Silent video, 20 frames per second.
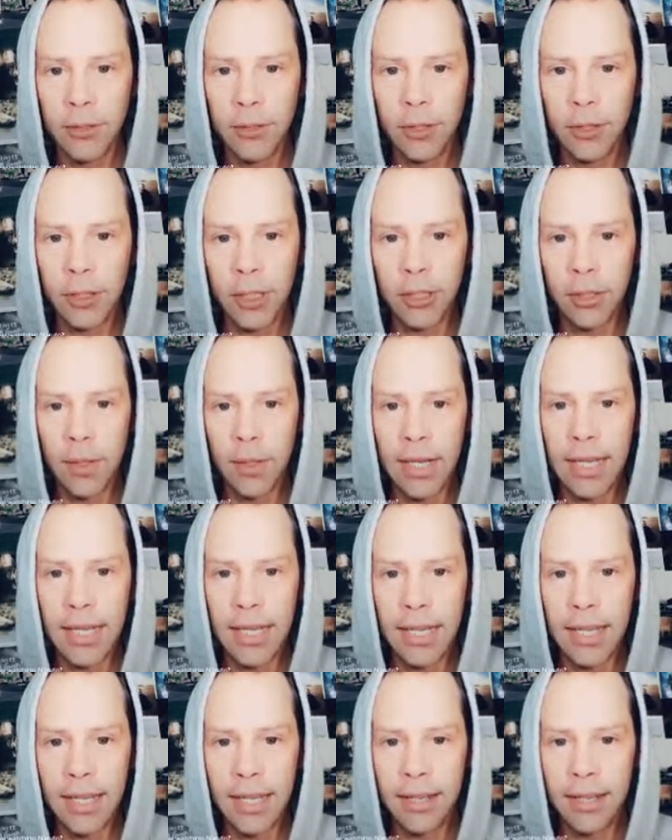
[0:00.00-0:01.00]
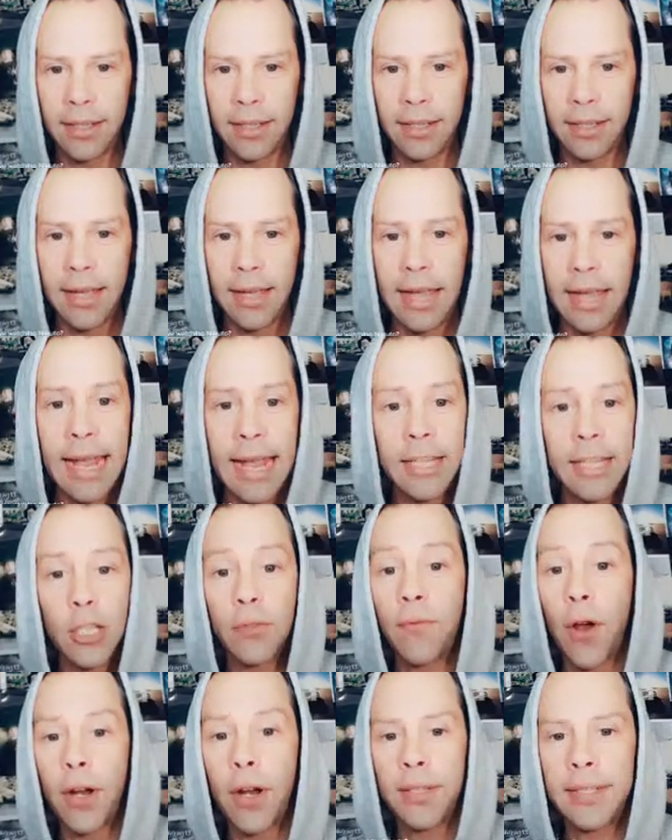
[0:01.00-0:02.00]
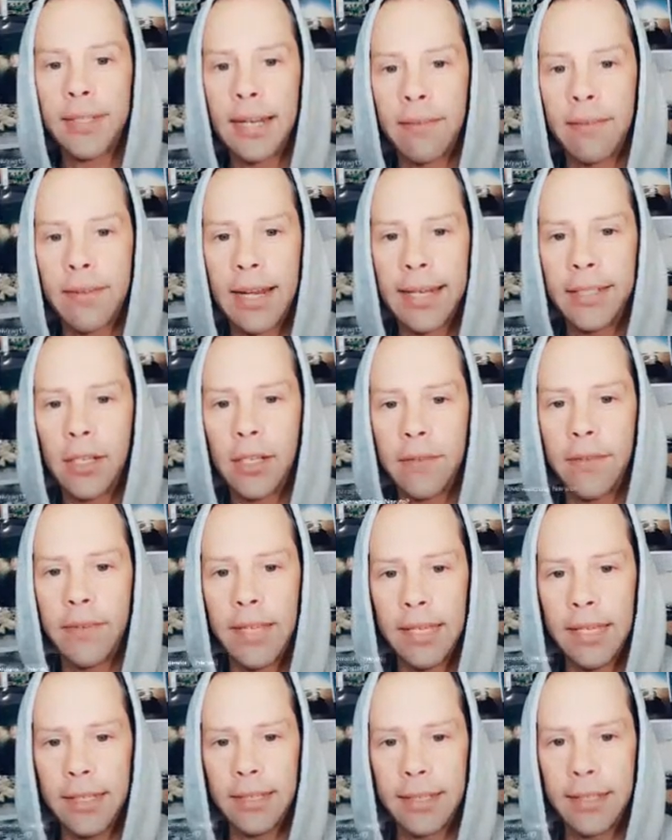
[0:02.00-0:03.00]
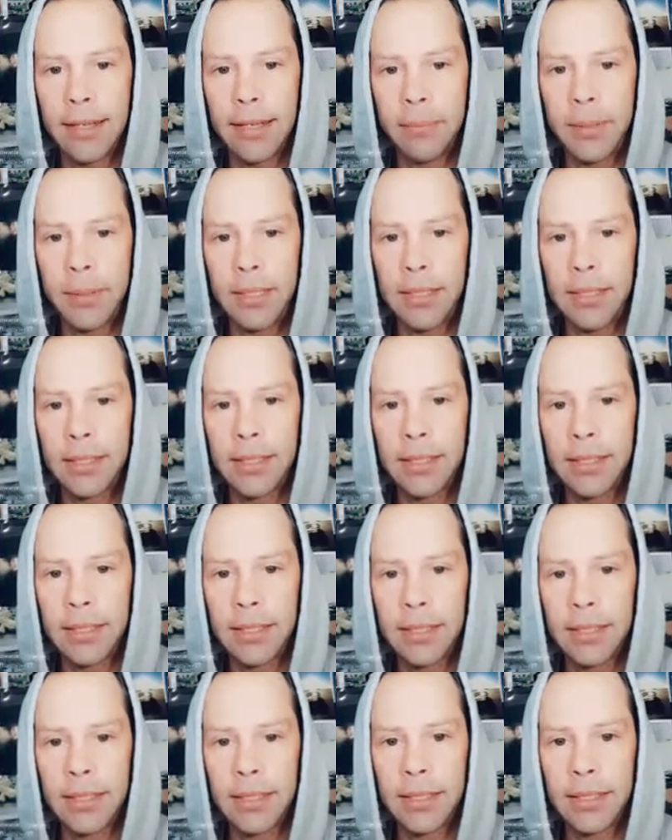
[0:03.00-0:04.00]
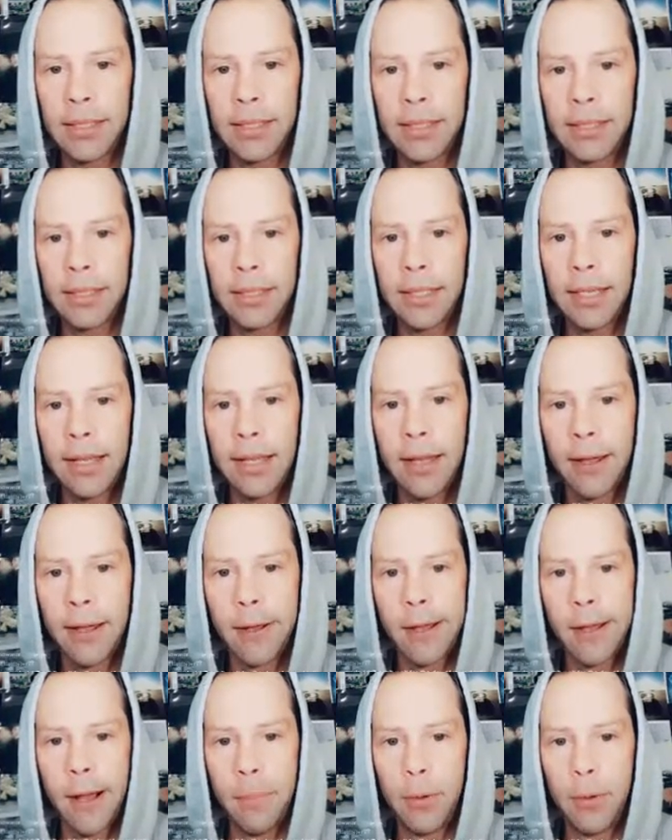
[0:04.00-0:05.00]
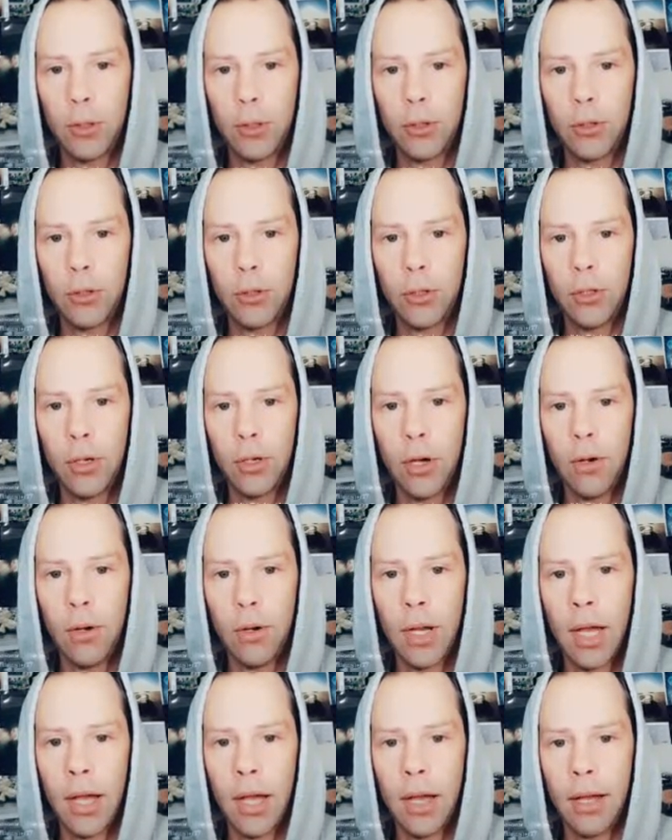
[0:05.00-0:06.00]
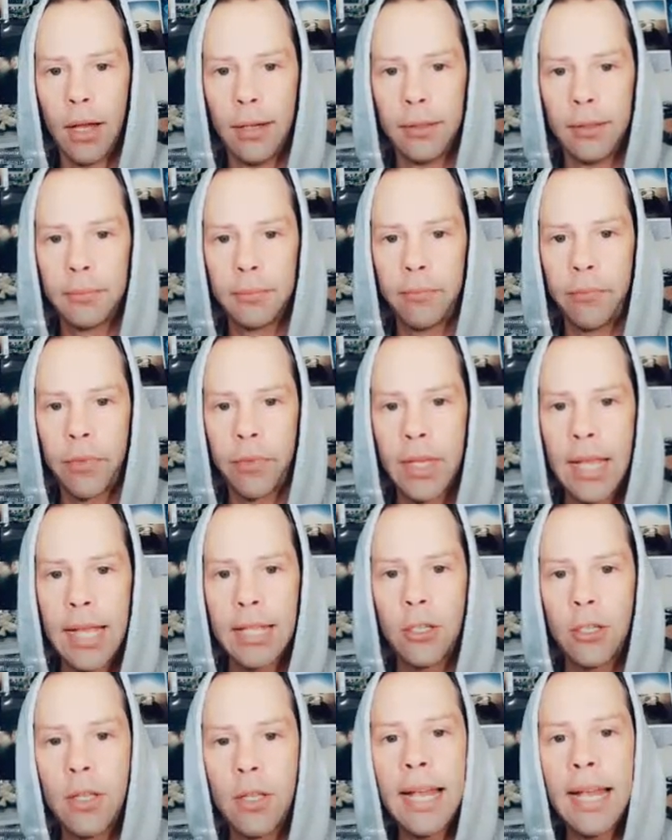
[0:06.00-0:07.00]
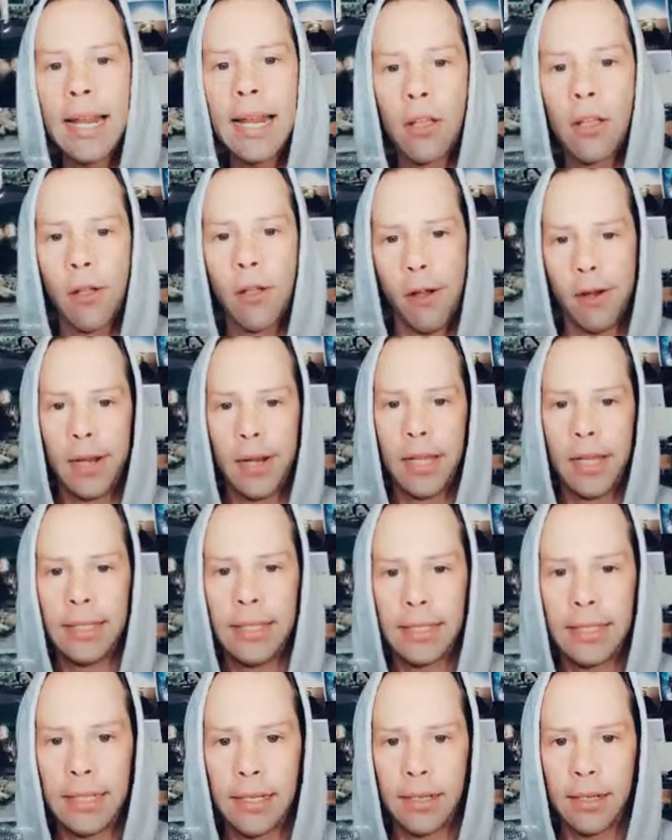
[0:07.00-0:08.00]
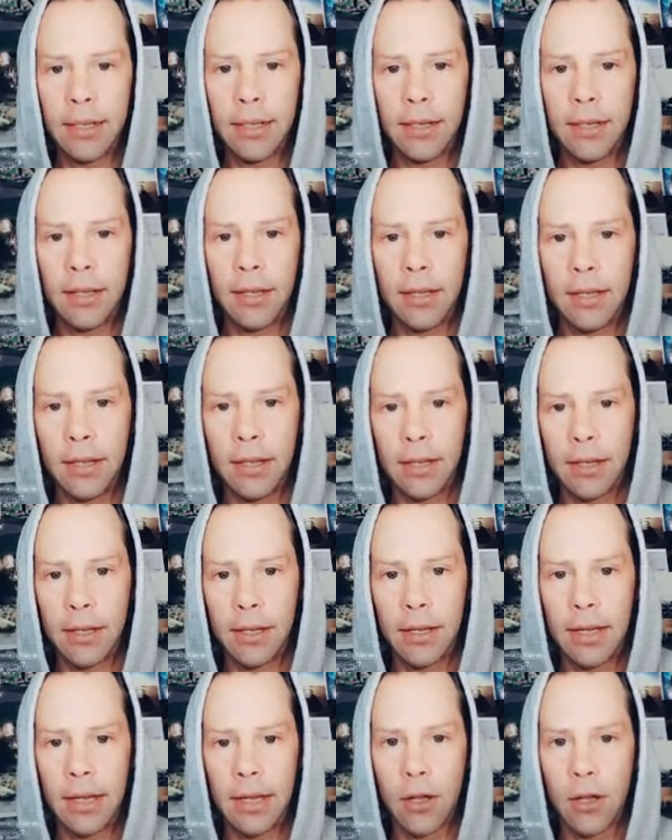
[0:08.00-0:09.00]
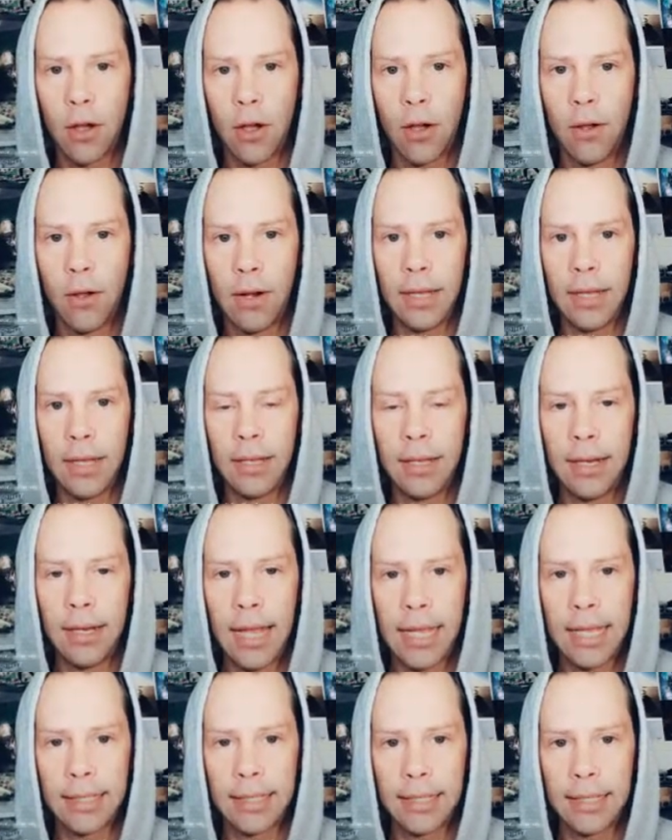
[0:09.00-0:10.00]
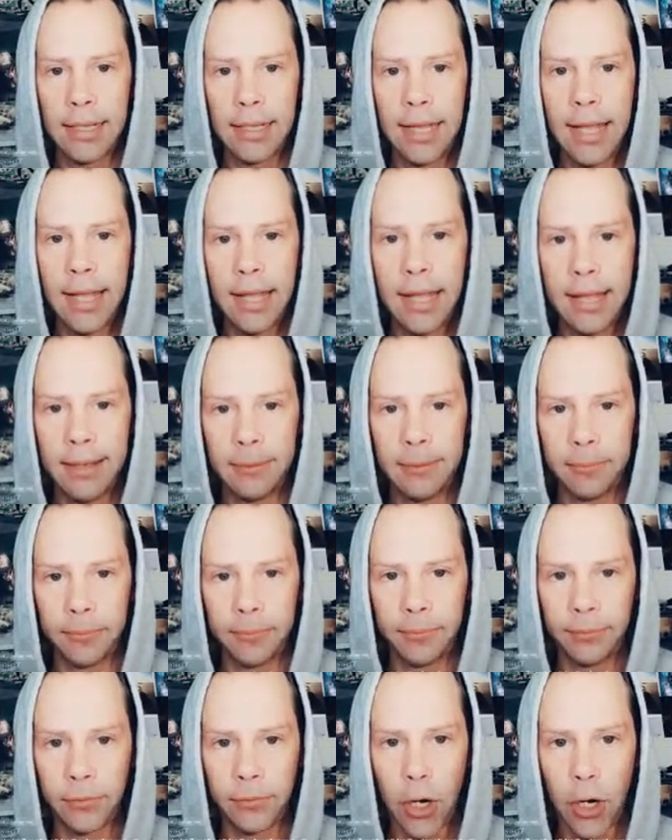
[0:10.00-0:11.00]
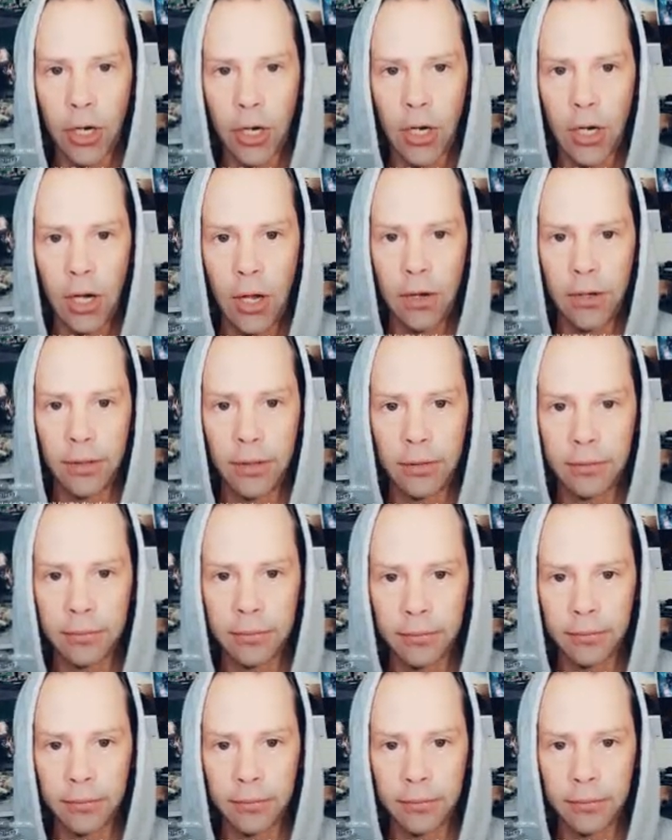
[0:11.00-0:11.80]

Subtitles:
Joshua. It's just photos that I've collected over years, couples. Gola. So is that like Gola as in Gola? Like as in a, not a clone?